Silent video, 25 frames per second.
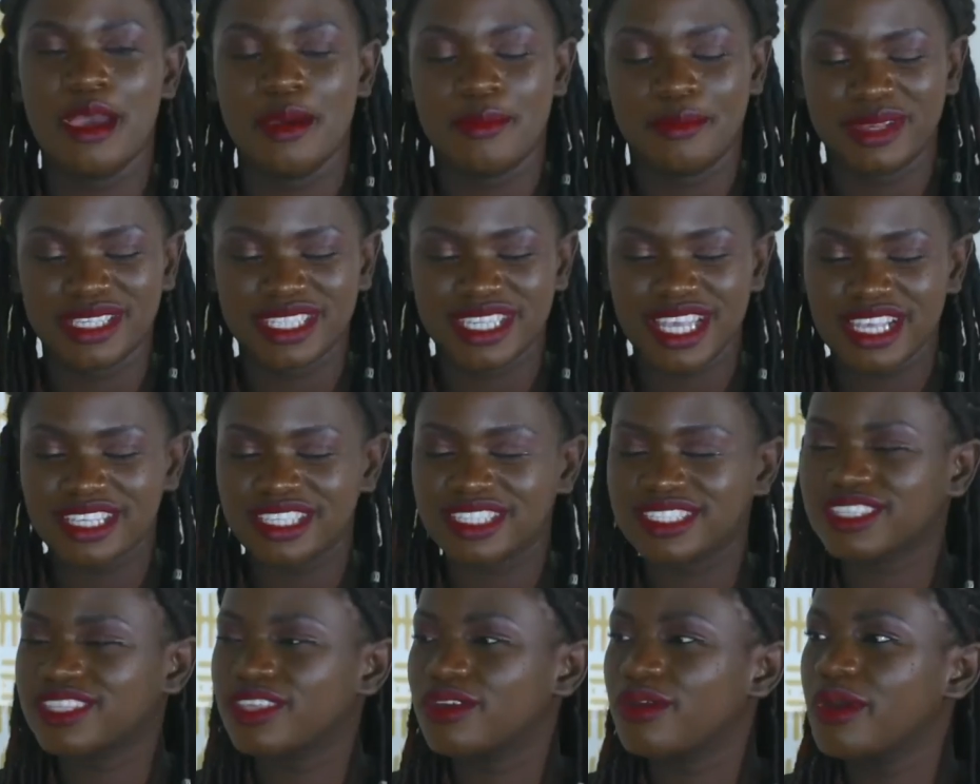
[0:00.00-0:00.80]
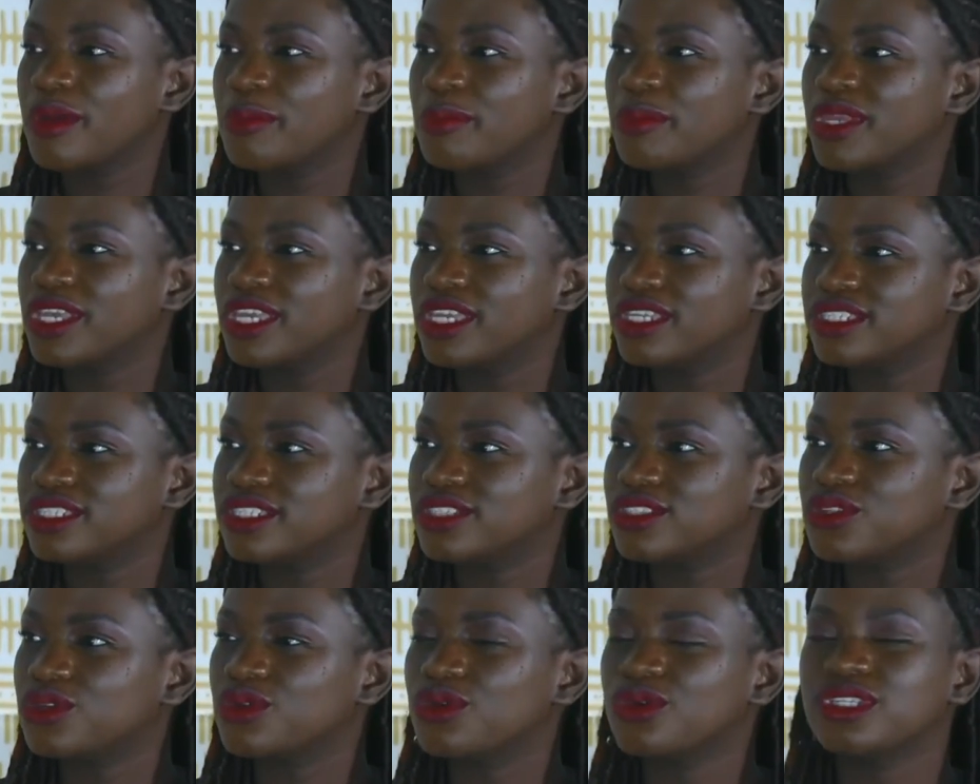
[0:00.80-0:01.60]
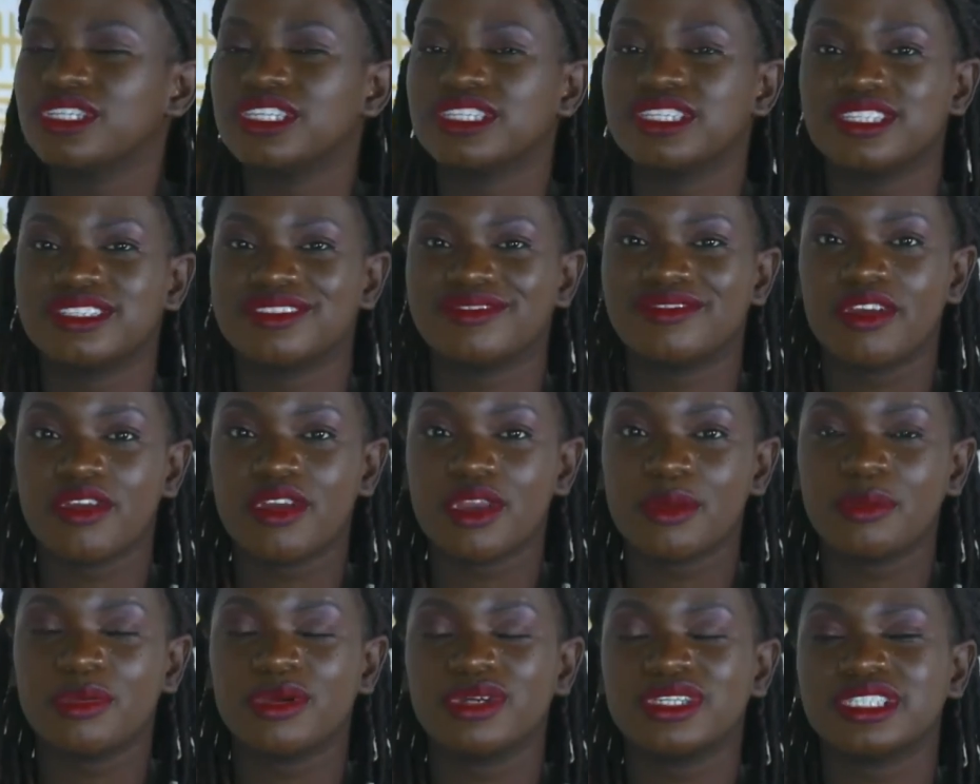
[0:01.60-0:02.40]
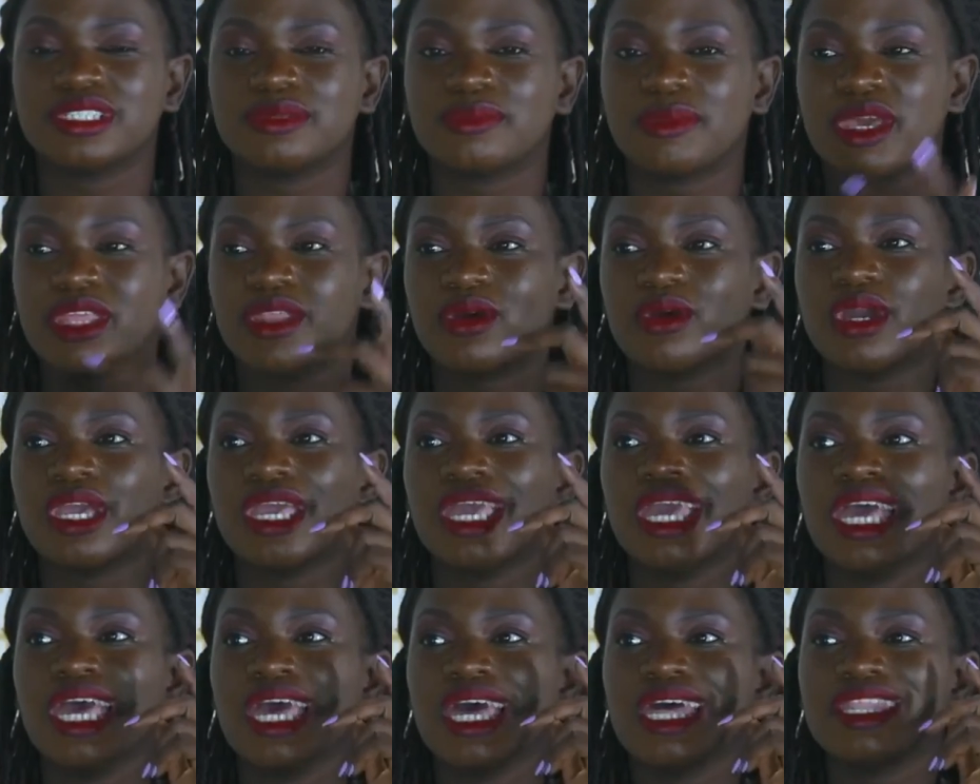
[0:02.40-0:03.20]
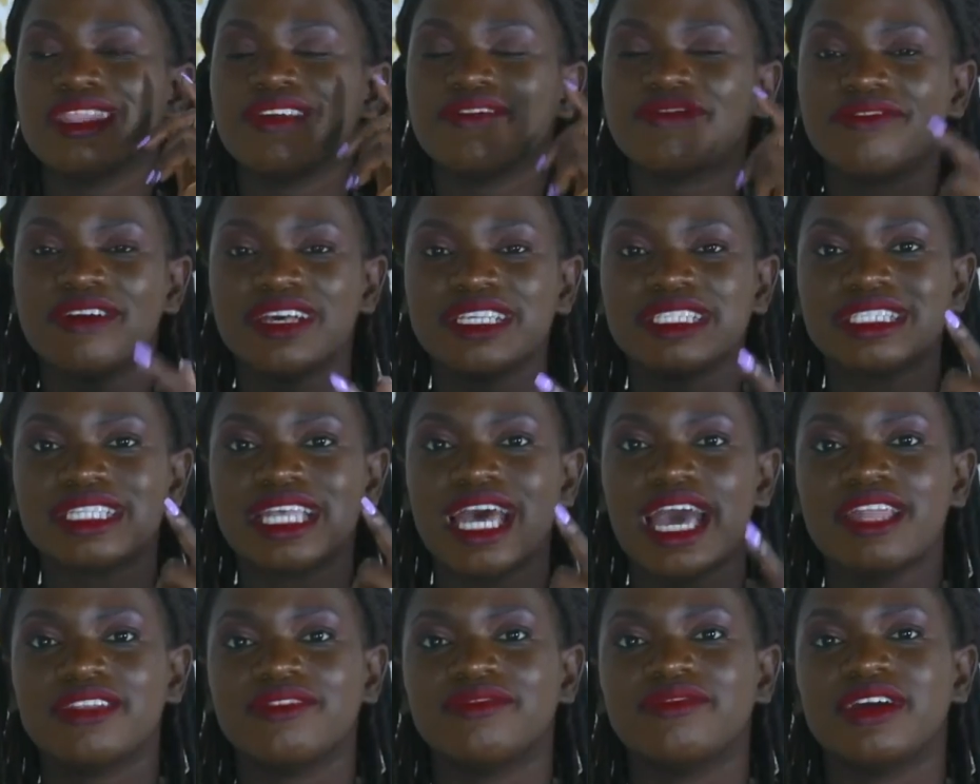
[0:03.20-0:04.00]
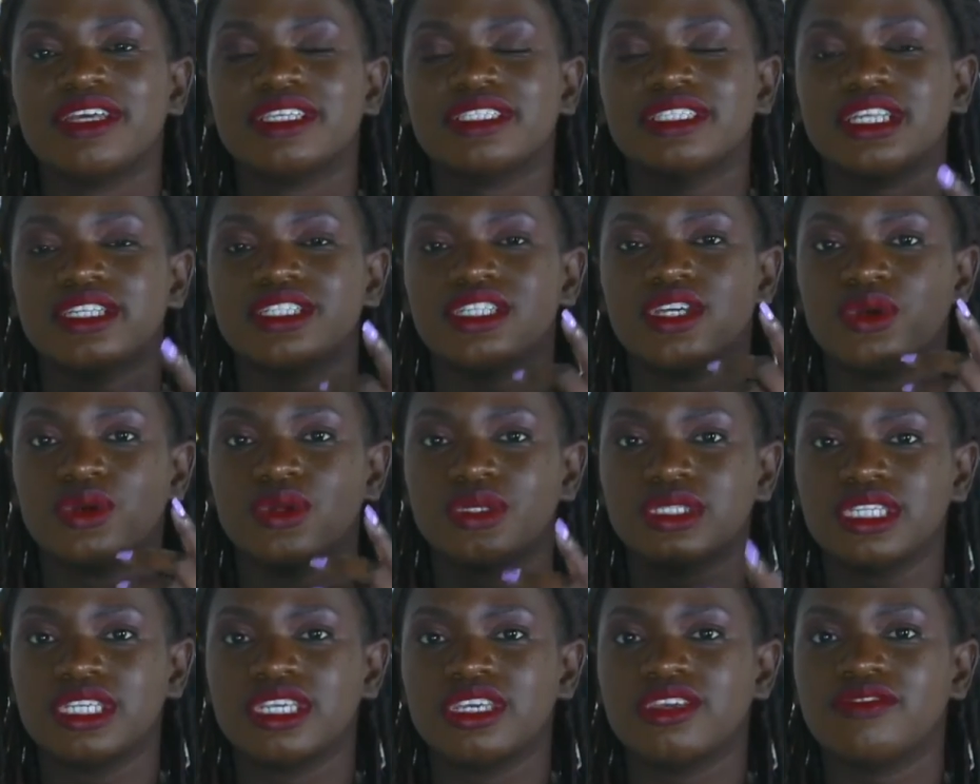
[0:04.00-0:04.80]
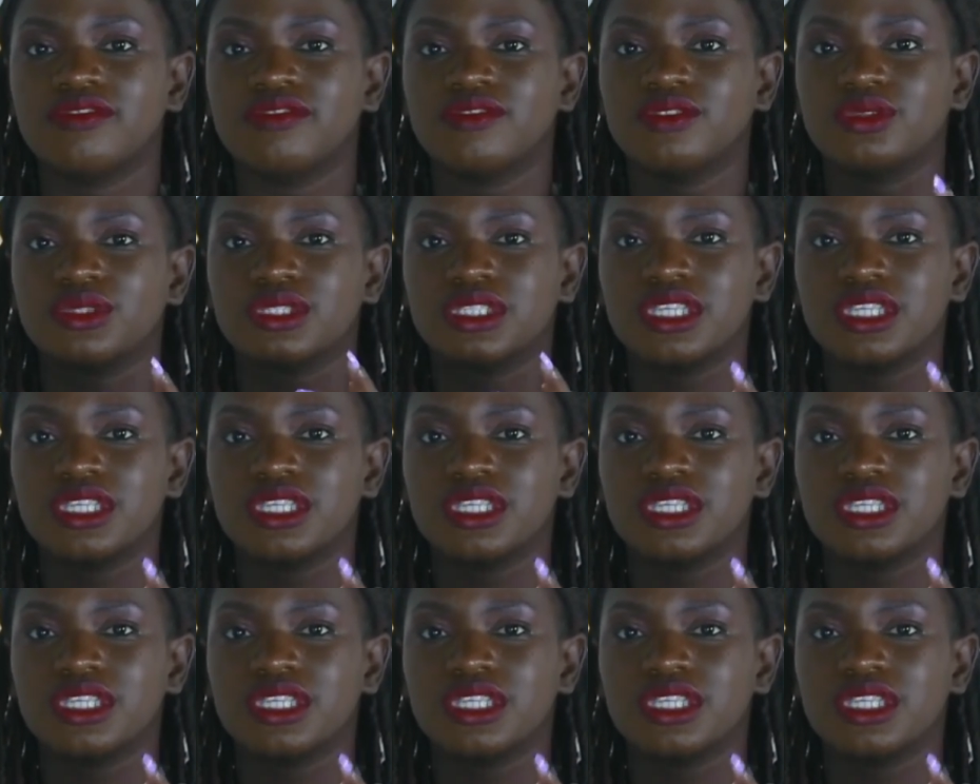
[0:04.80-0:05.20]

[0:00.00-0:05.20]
Just like Massage that. is therapy. It yes. is good. It mm -hmm. is mm-hmm. very important. By the way, the first advice that I would give to